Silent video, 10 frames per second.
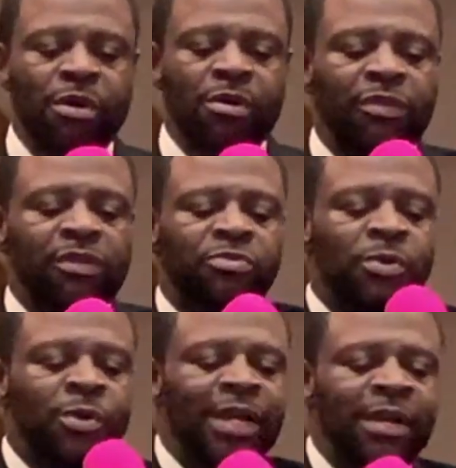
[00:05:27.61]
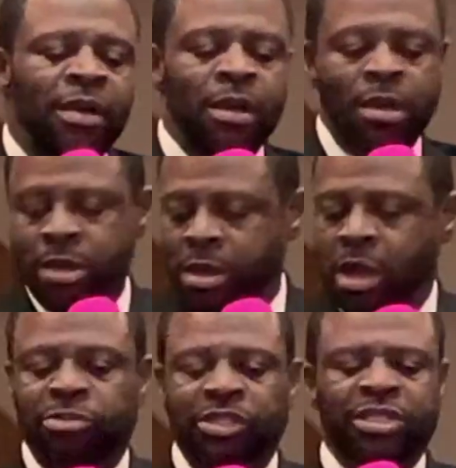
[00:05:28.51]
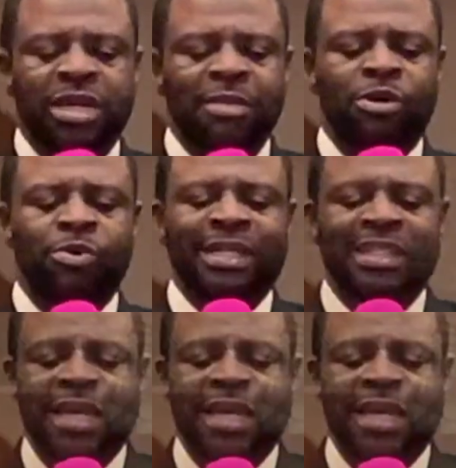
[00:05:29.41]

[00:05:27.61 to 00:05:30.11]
on this morning. Um, just a couple quick